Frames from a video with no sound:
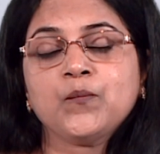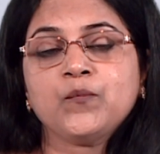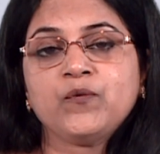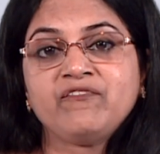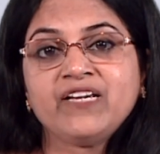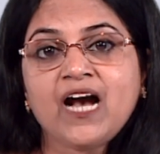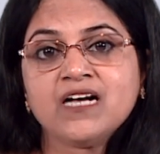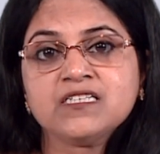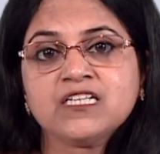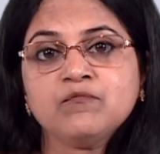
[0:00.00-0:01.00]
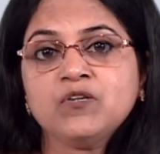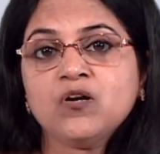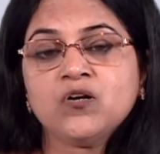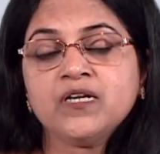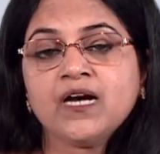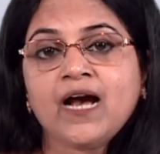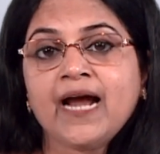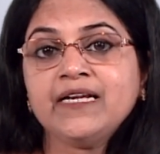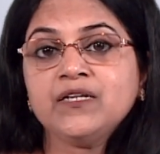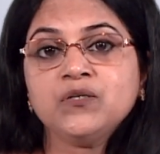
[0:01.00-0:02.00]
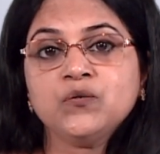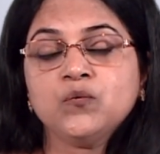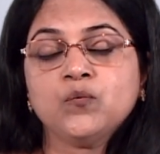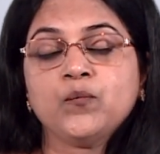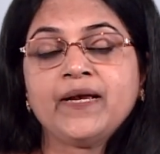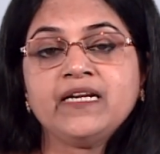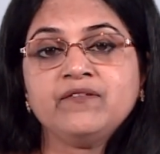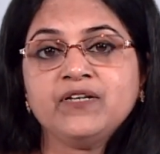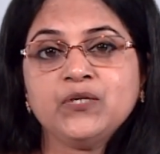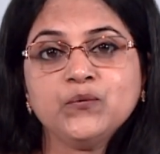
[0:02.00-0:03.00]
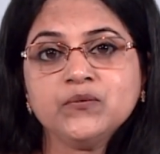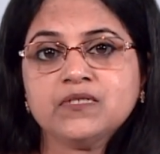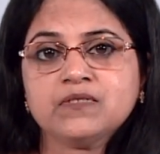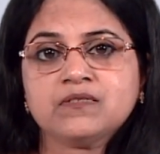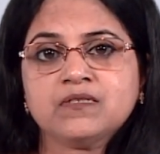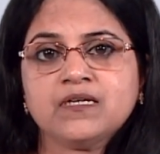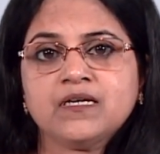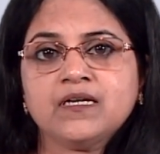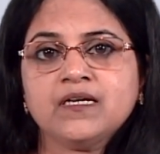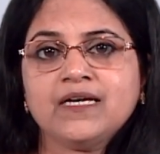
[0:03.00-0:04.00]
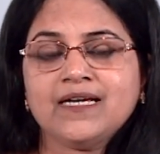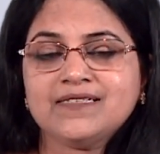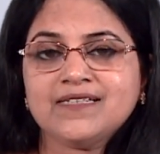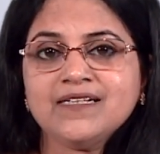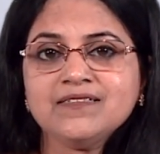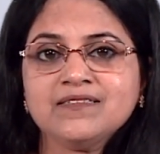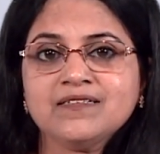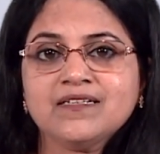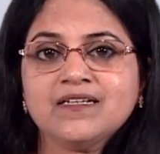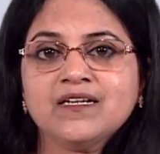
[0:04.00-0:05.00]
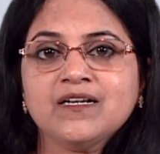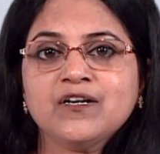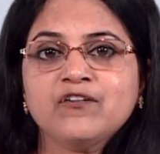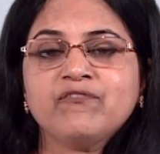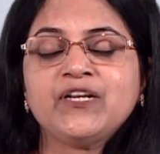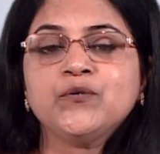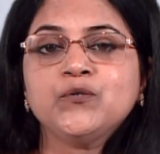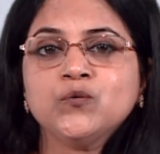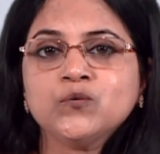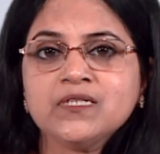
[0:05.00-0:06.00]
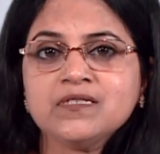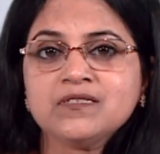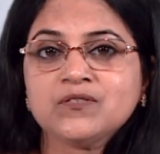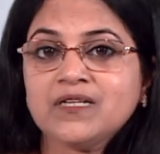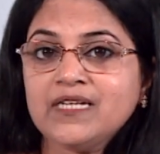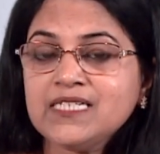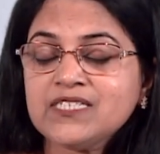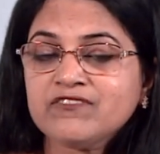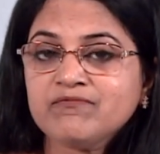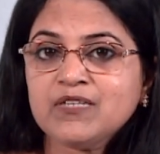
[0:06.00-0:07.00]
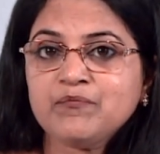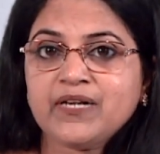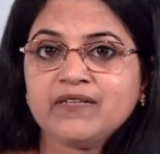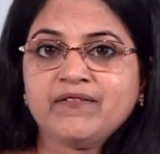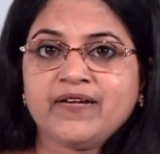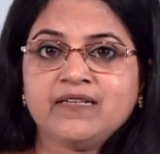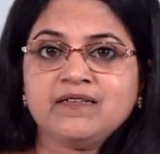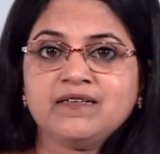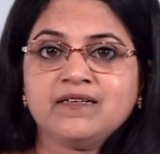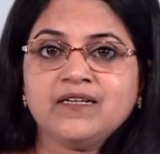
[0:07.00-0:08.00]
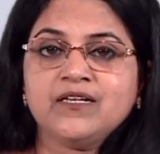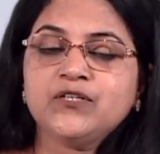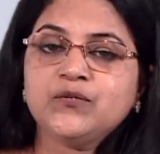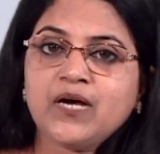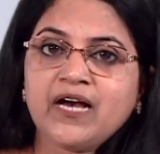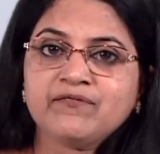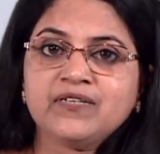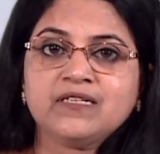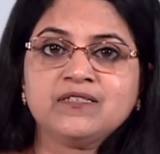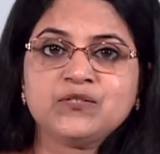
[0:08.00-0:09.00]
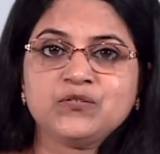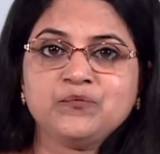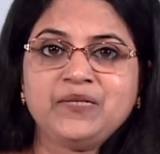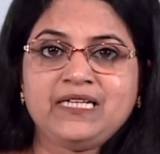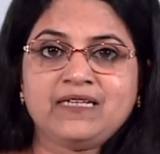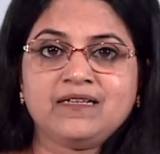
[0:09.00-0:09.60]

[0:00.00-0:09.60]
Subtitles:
when we ask him, "Lord, I didn't know, when did we do this?" He says, "When you do this to the least of my brethren, you have done this to me."